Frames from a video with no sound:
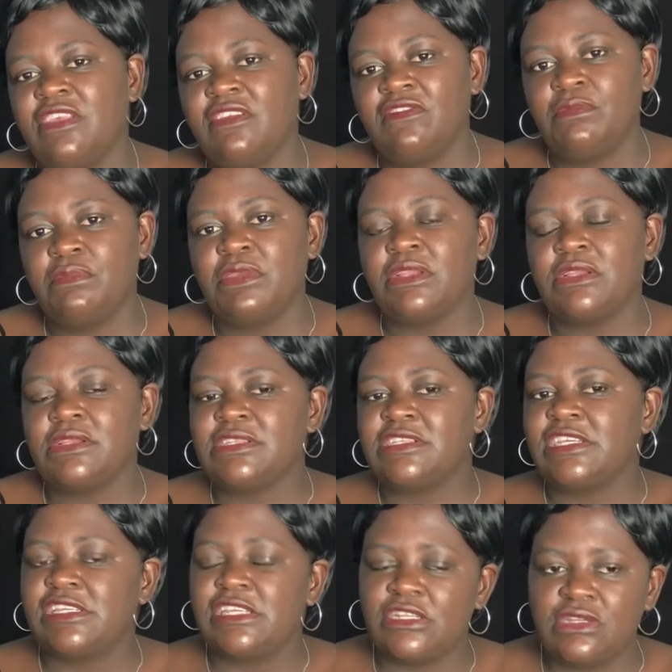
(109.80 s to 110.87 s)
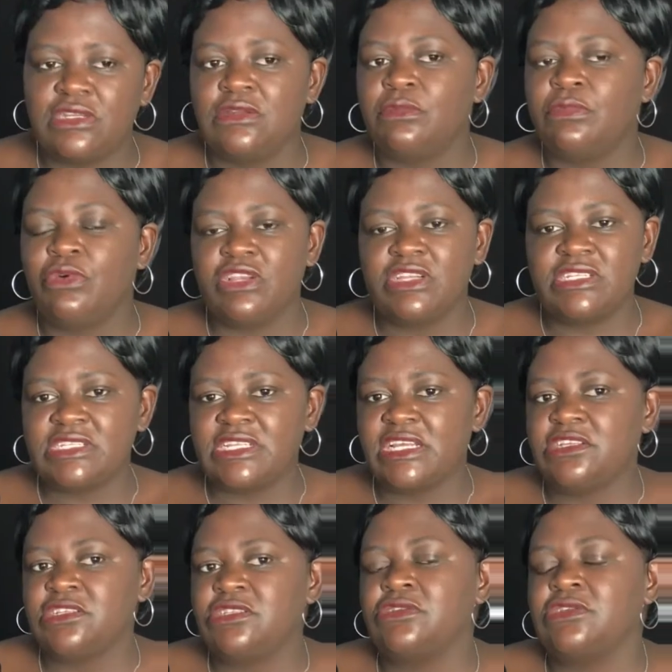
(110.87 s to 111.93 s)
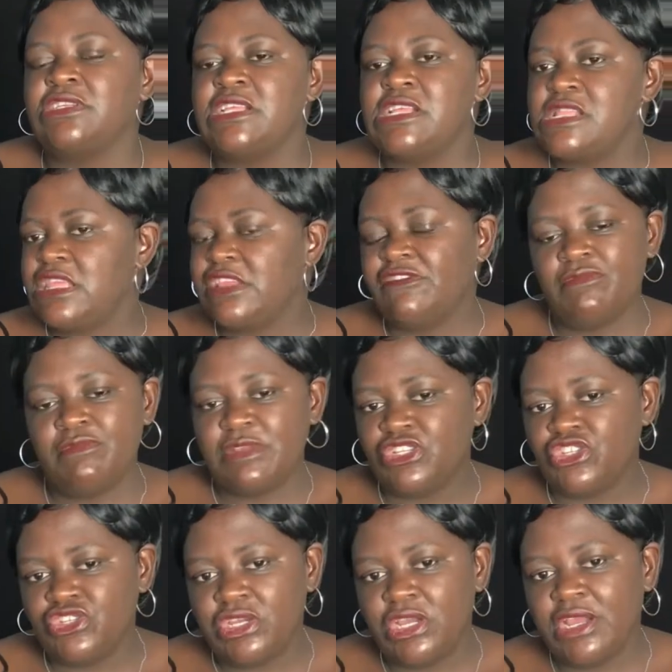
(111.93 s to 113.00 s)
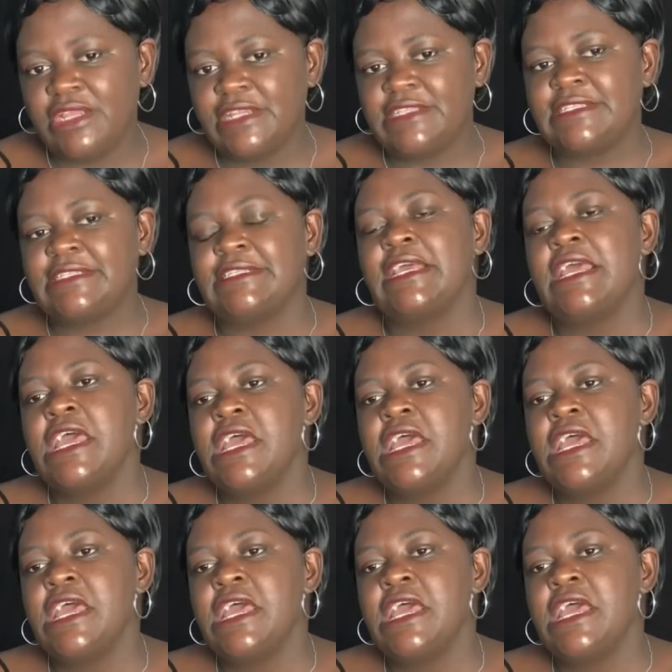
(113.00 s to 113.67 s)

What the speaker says: they've been taken in police custody, they've been charged.